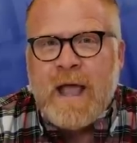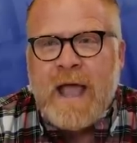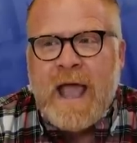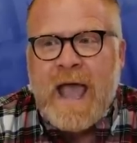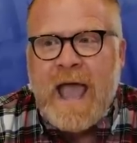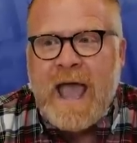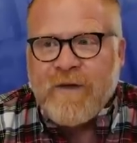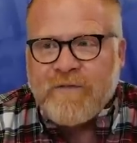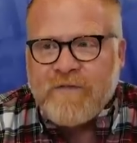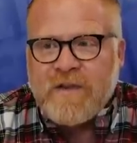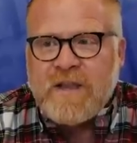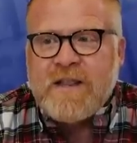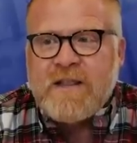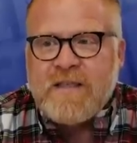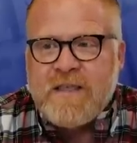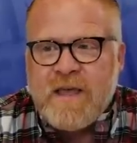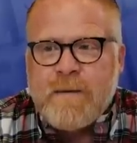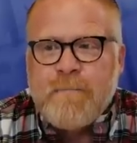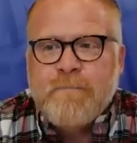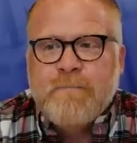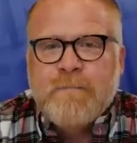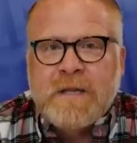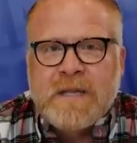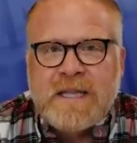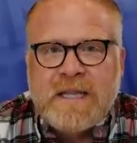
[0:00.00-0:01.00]
having
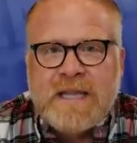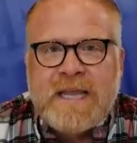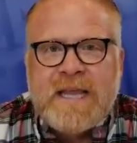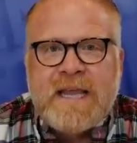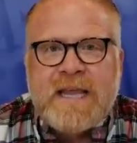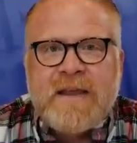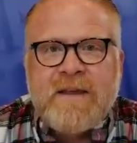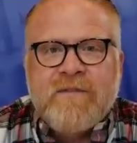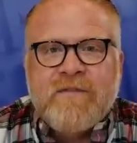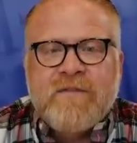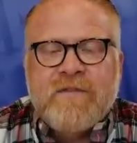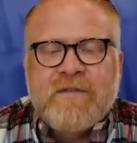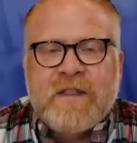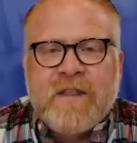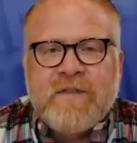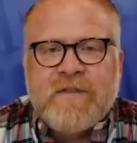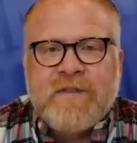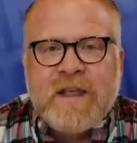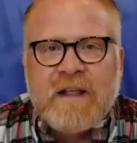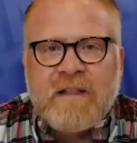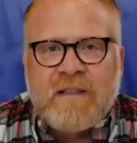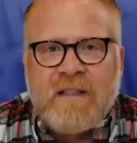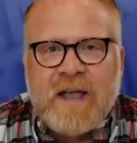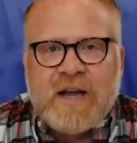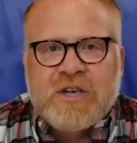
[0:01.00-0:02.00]
them believe that
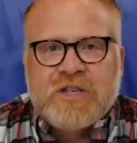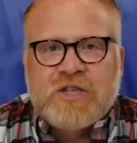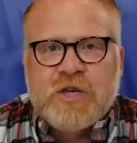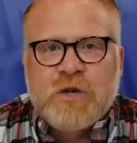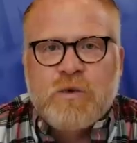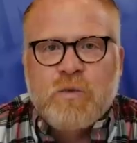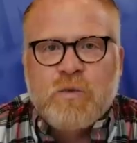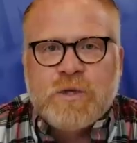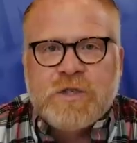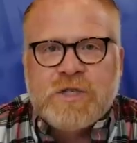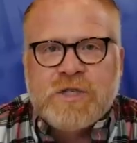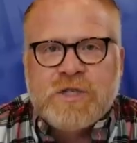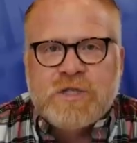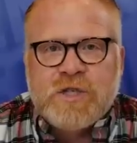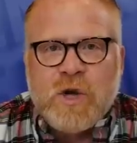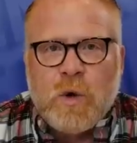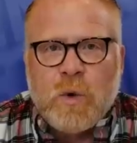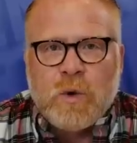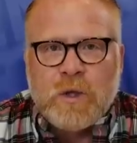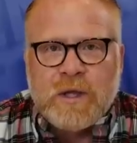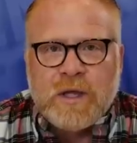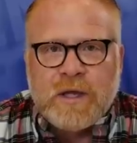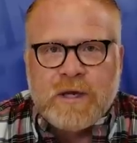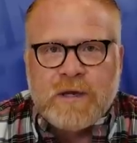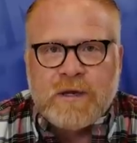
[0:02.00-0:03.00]
the election was
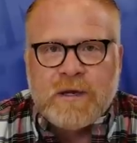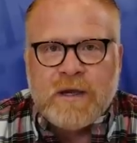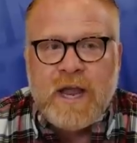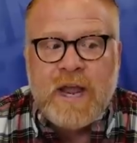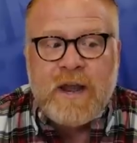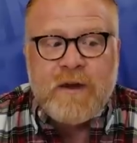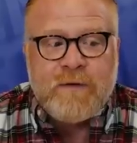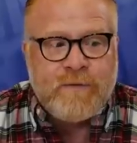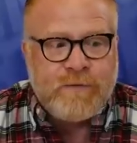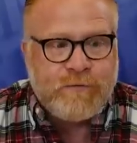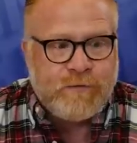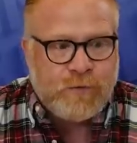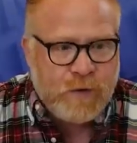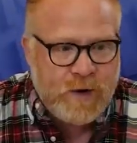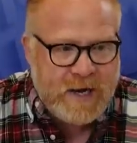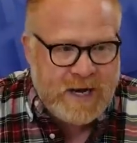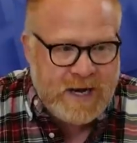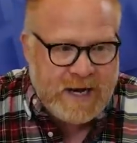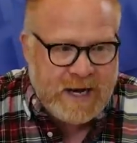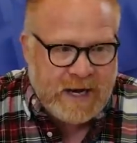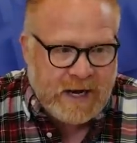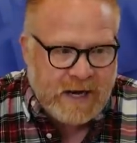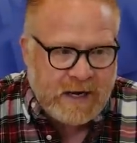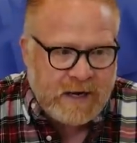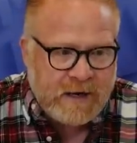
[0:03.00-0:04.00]
stolen. A
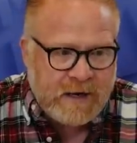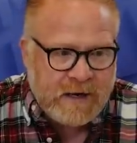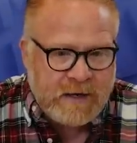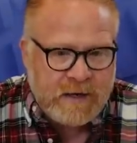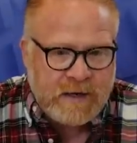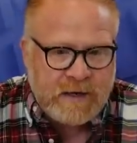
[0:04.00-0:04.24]
free